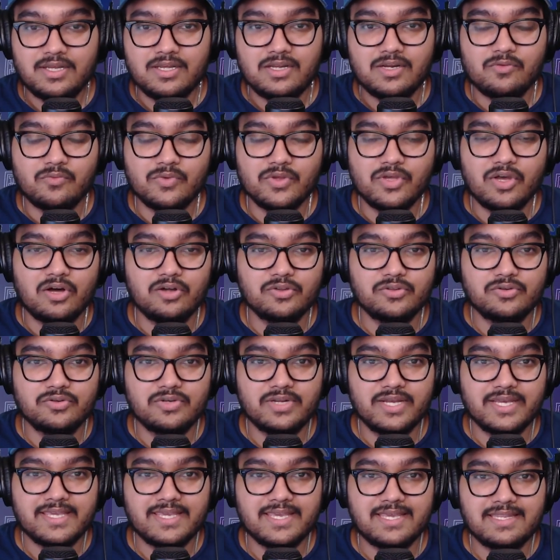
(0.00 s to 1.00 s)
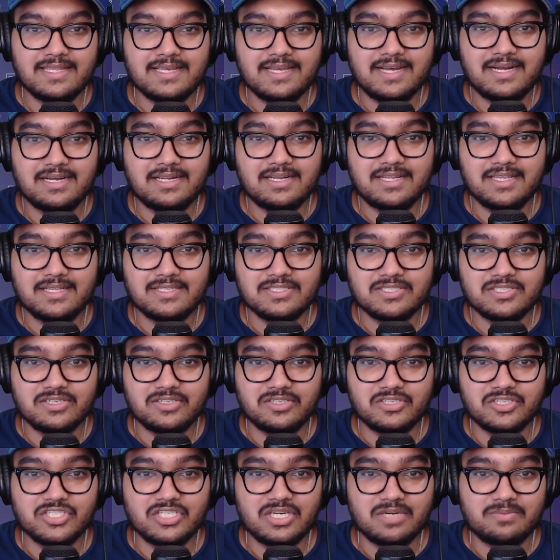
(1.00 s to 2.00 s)
We all knew that Kenny Galladay and
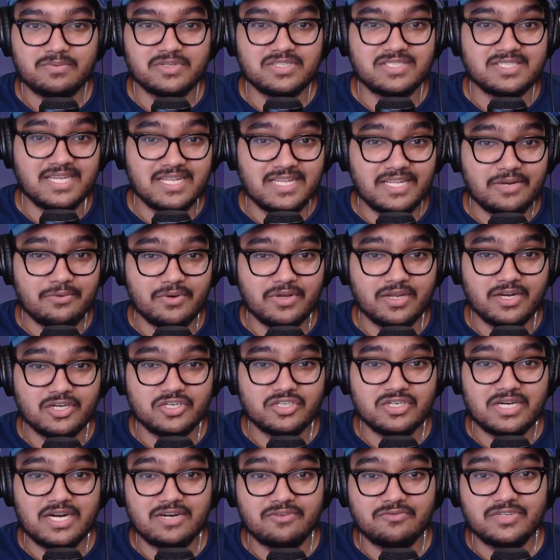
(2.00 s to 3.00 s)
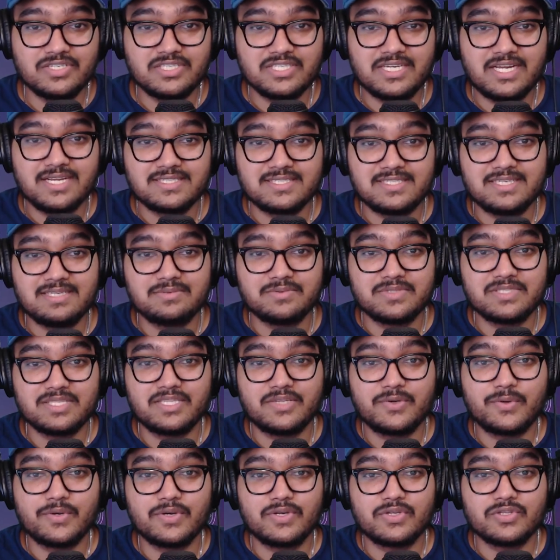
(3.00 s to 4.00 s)
Sterling Shepard said they were going to try and reach out to him, said
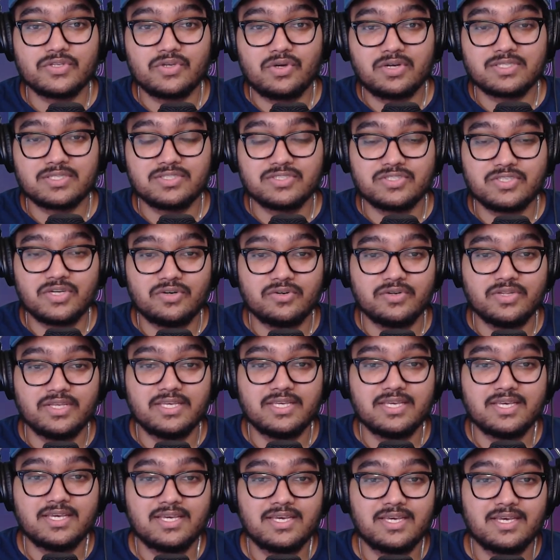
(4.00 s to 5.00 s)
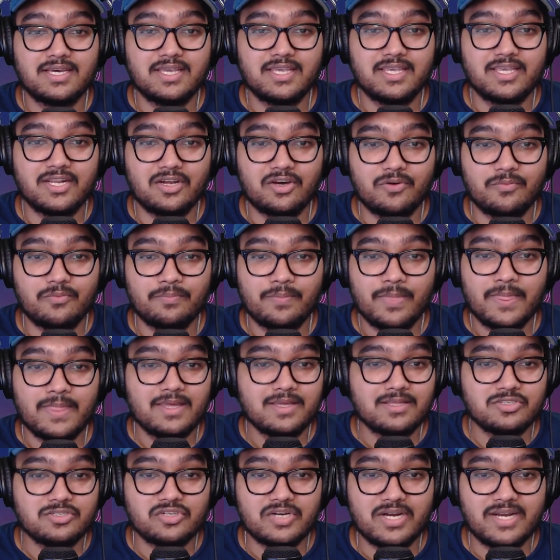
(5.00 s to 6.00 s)
they were going to talk to Toney, you know,
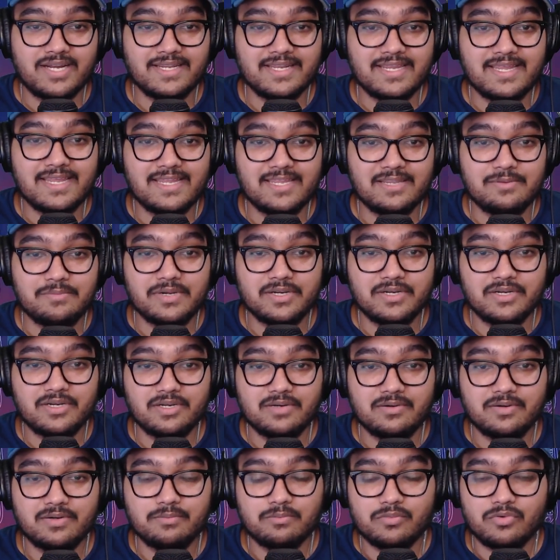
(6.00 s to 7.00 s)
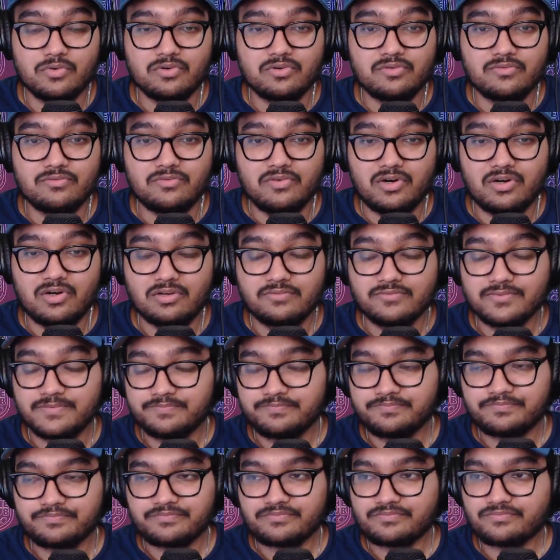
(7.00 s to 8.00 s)
try and get him here more involved.
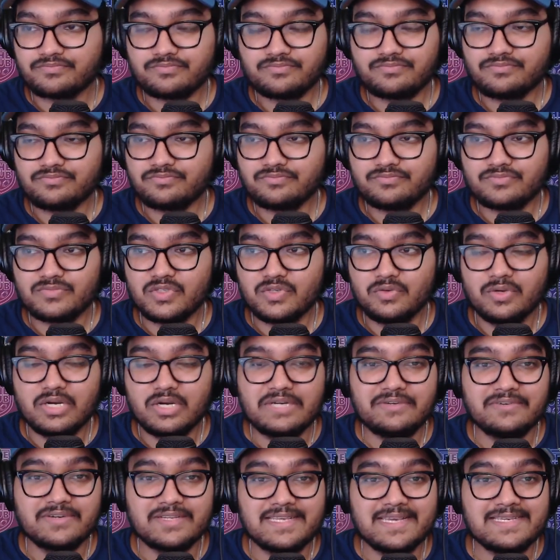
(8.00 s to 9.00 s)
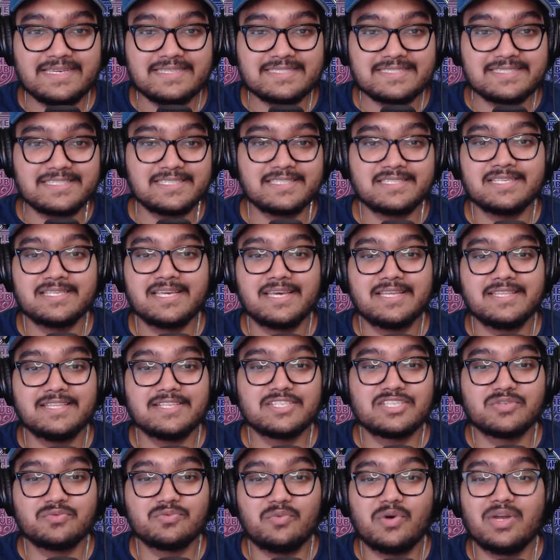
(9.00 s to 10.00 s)
Whatever the case is,
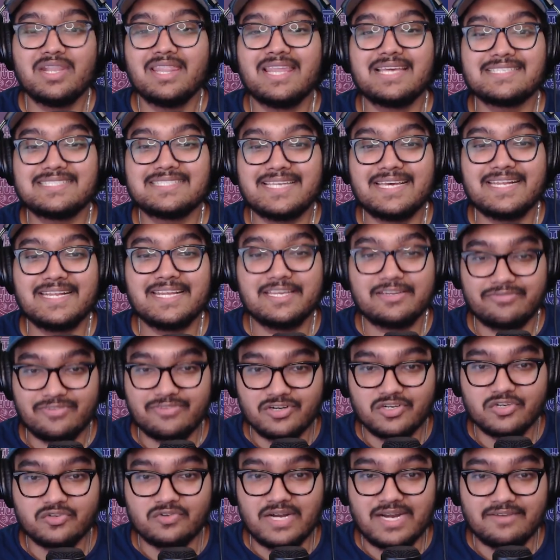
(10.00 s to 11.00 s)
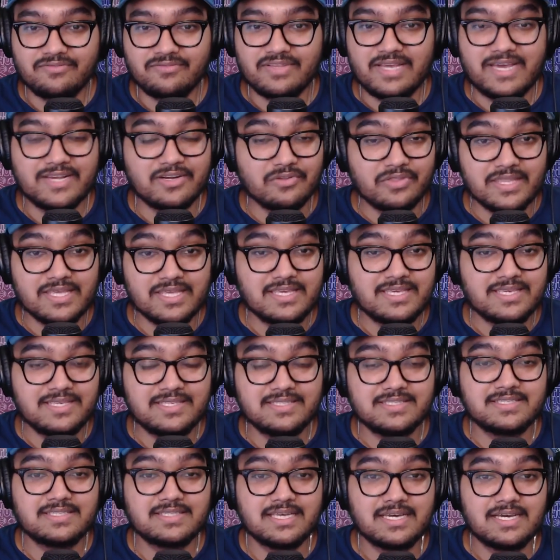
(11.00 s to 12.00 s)
this is one less headache for draft. I don't think
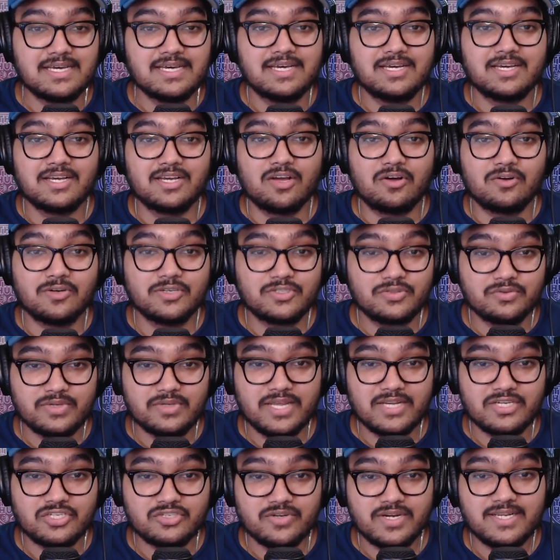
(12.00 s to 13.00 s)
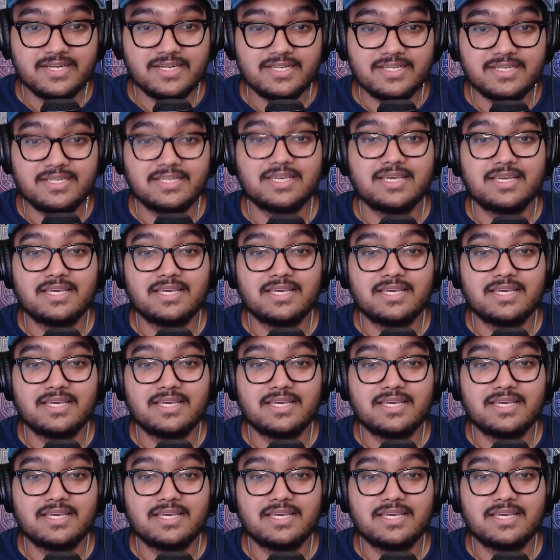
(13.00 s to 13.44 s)
he's going to get traded.